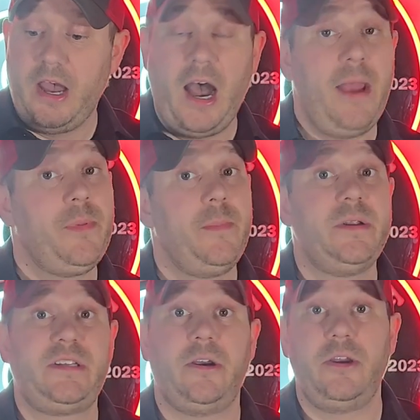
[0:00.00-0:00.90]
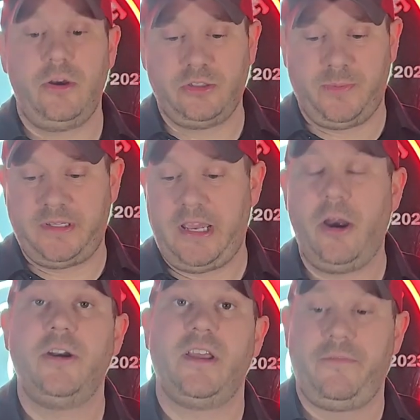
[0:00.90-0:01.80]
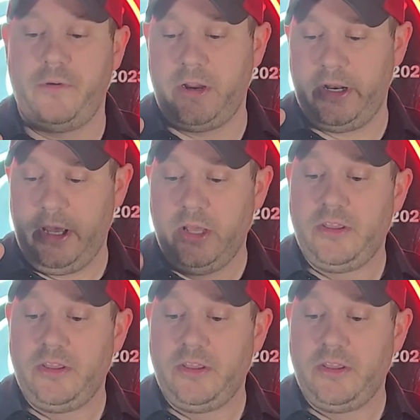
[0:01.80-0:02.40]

hybrid materials, but they are different.